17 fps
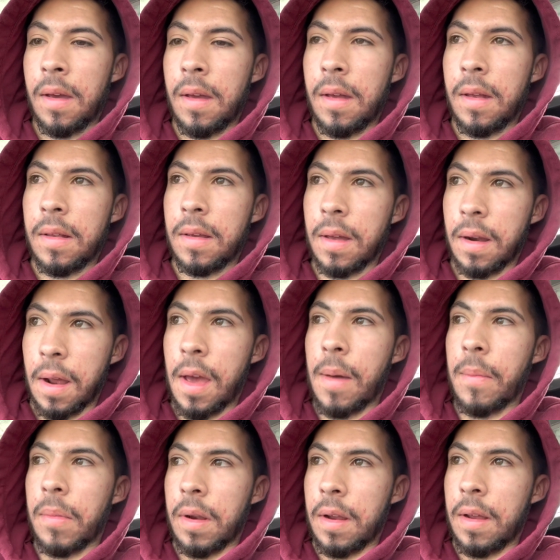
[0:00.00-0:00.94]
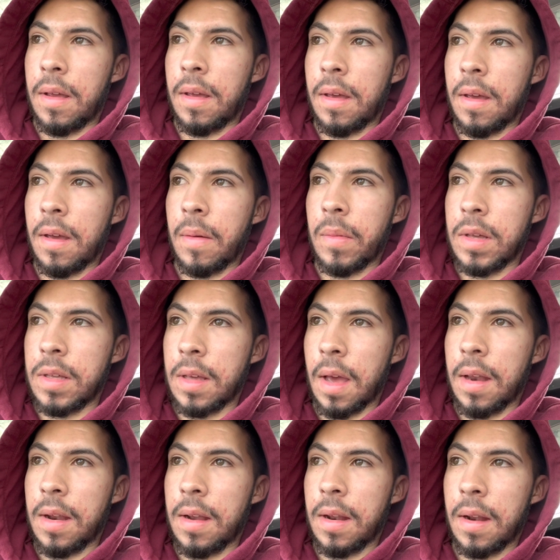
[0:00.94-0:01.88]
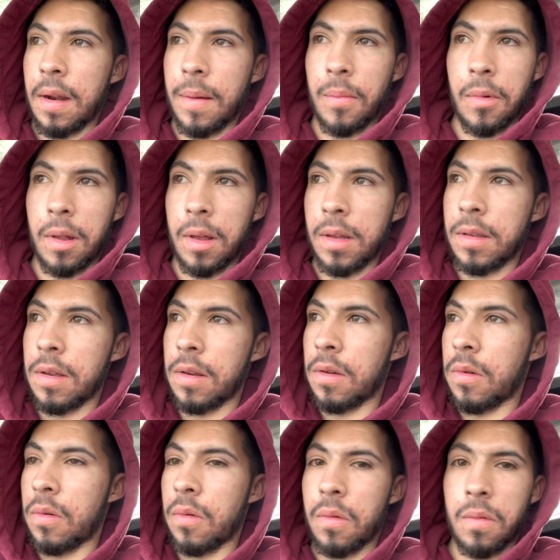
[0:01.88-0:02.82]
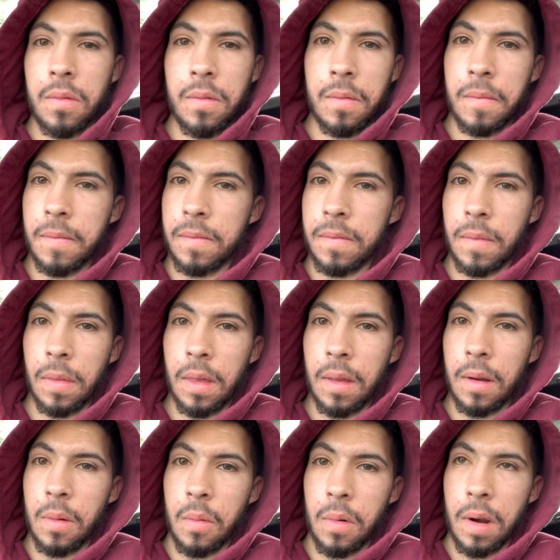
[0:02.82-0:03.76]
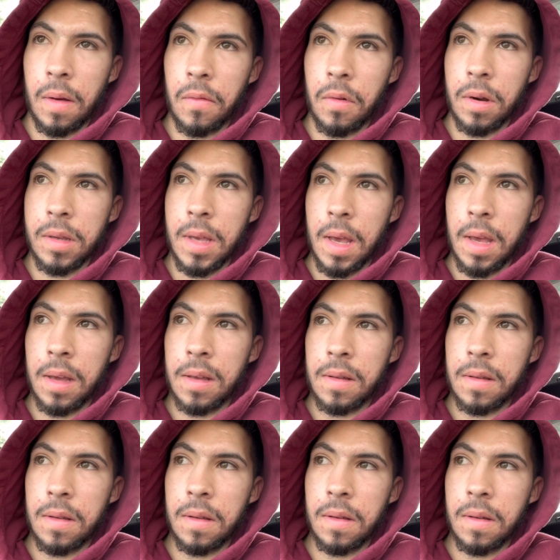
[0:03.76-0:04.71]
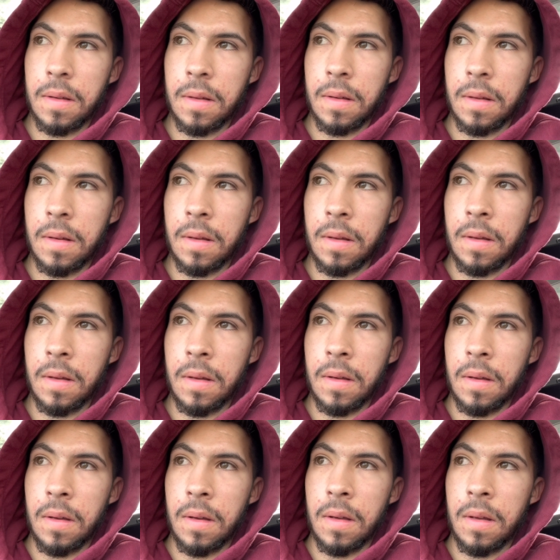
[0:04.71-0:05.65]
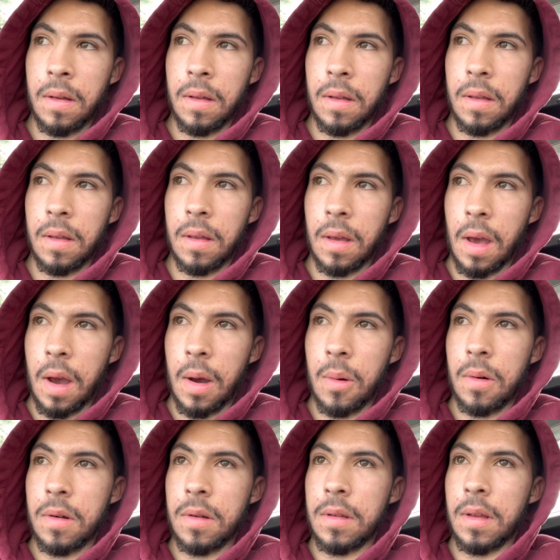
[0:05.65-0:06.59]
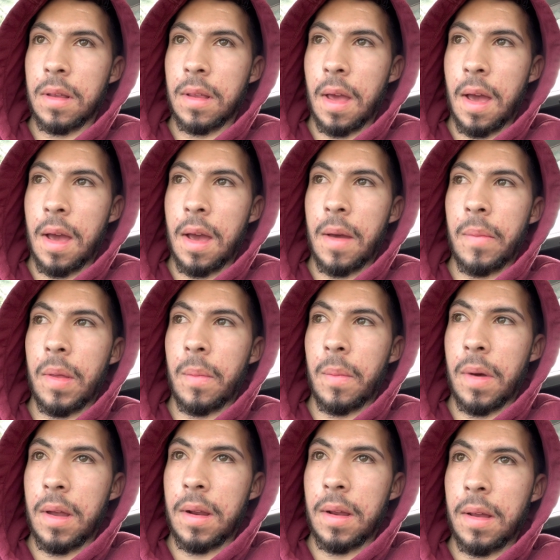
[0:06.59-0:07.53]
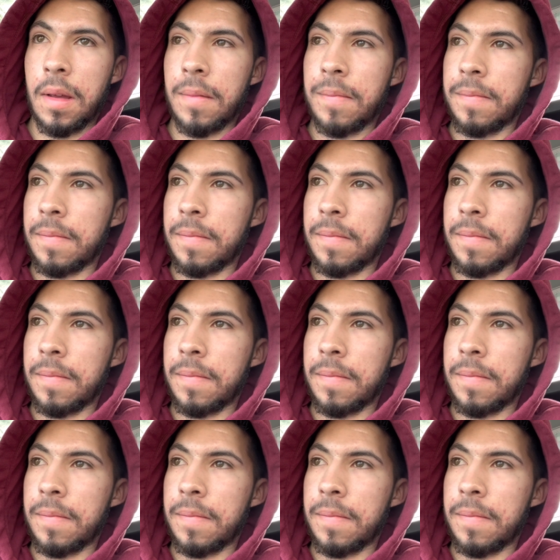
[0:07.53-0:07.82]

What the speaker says: it's gonna happen. I'm excited and I'm willing to do whatever it takes, the hours, the time, the money.